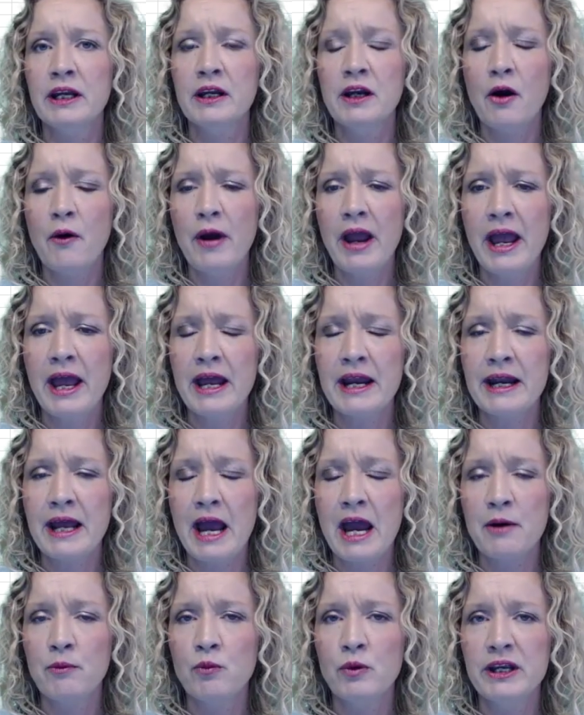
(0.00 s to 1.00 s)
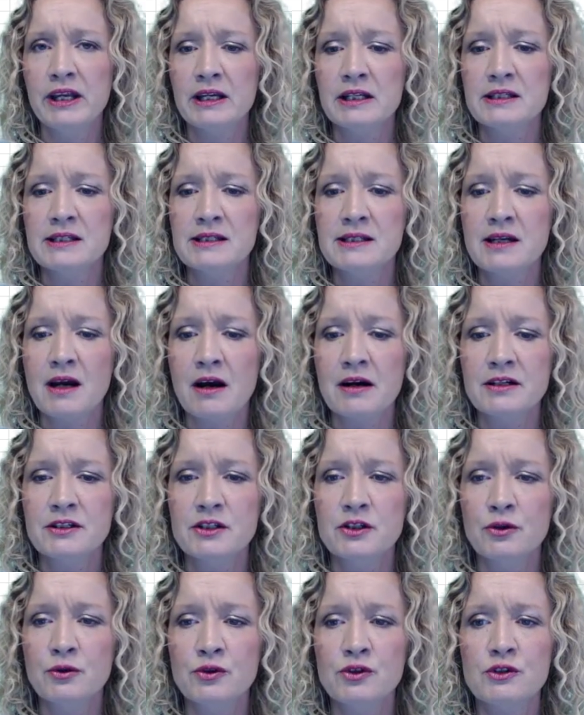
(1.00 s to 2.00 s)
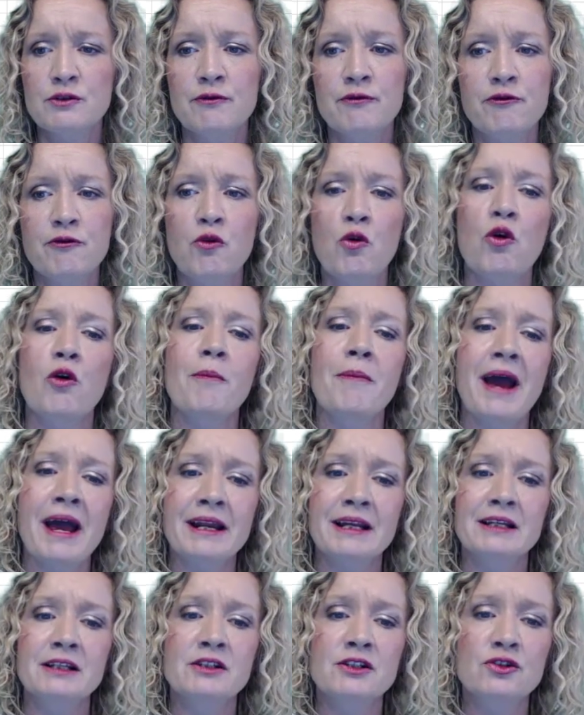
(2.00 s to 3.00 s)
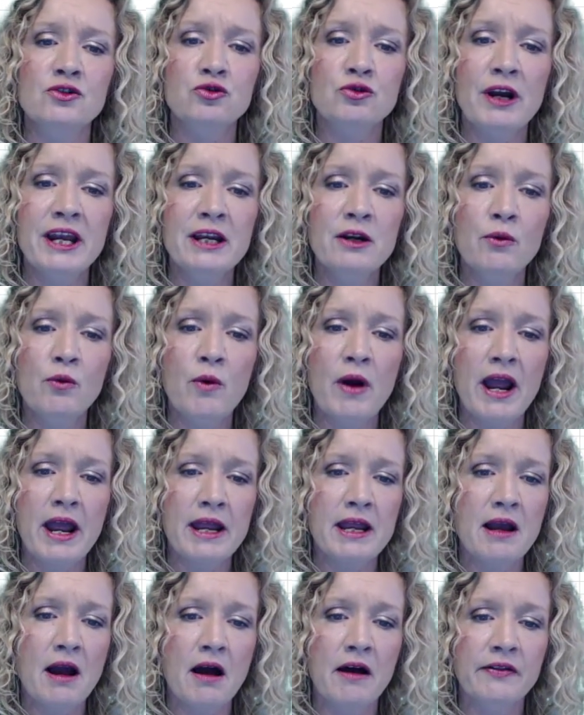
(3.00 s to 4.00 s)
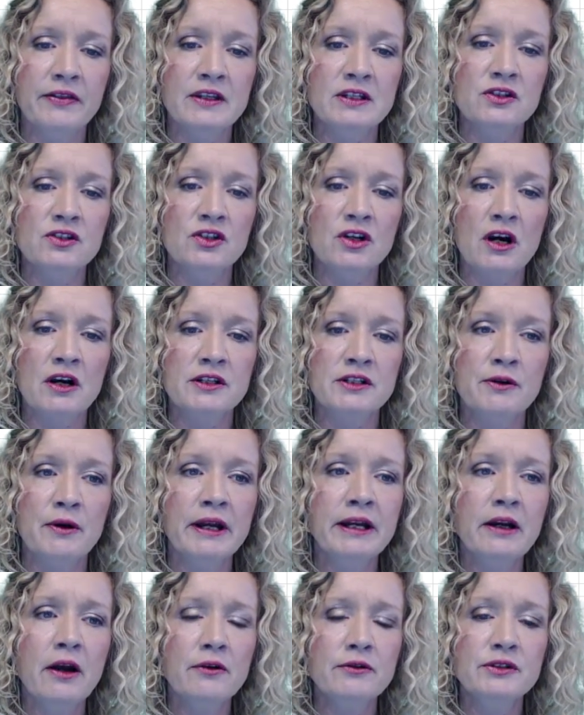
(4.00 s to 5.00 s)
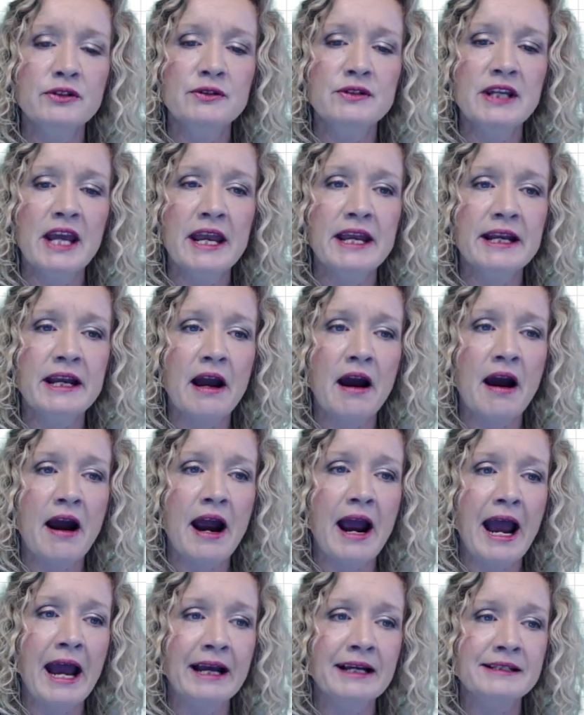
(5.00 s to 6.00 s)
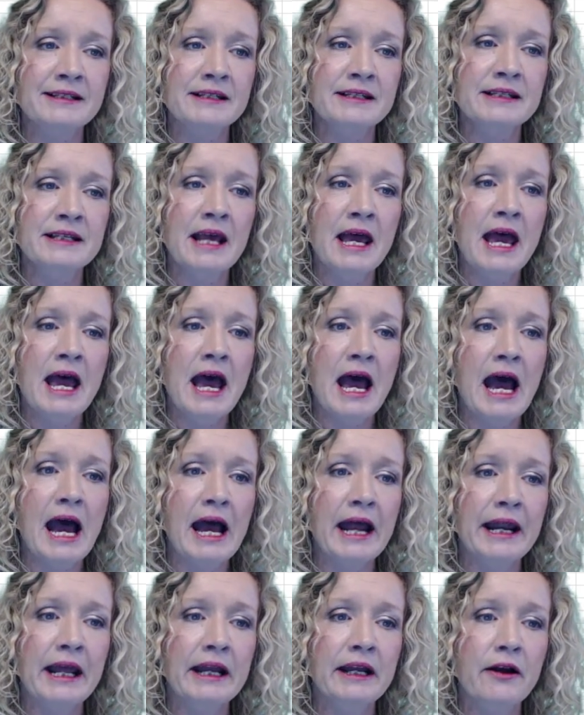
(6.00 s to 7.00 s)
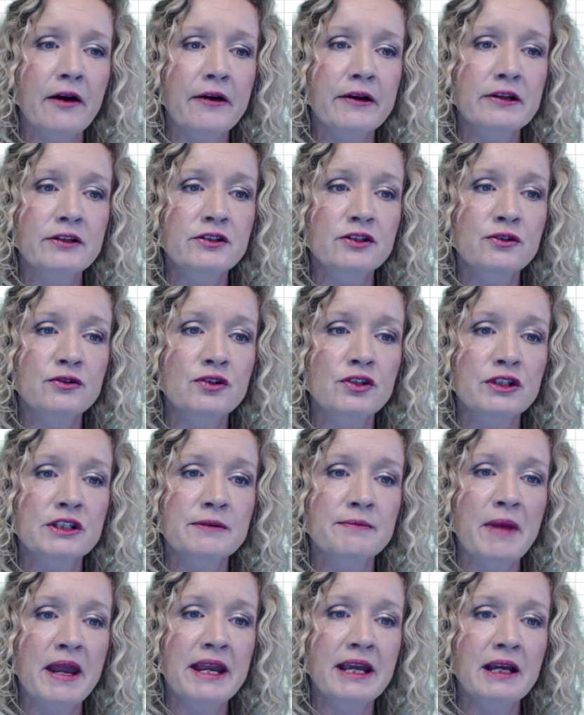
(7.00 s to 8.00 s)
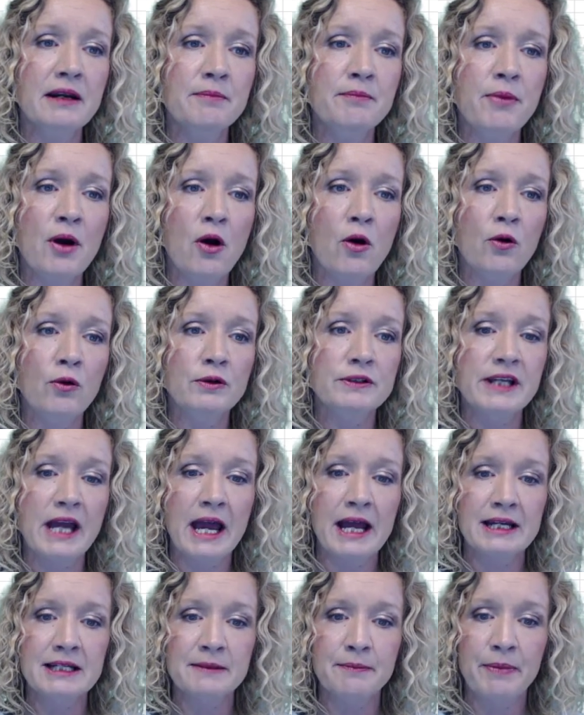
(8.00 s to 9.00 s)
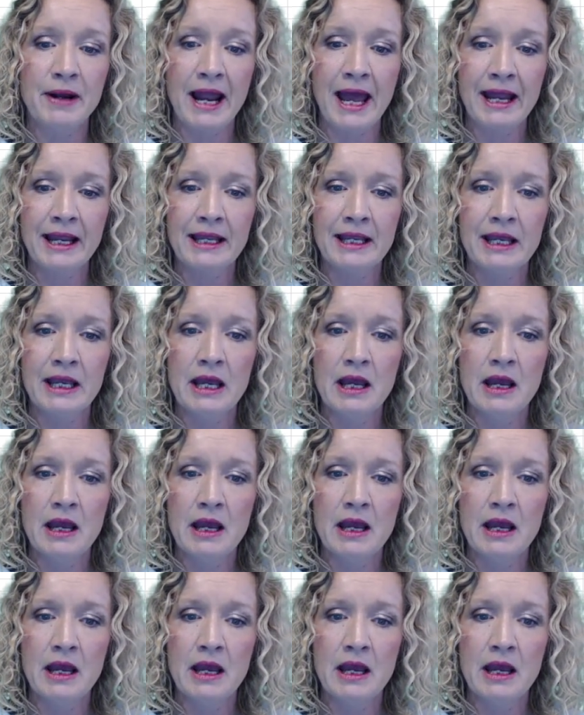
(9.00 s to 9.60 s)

can go ahead and we can start doing some formatting straight away on this chart. So I'm going to take our axis and I'm going to just make it bold and black.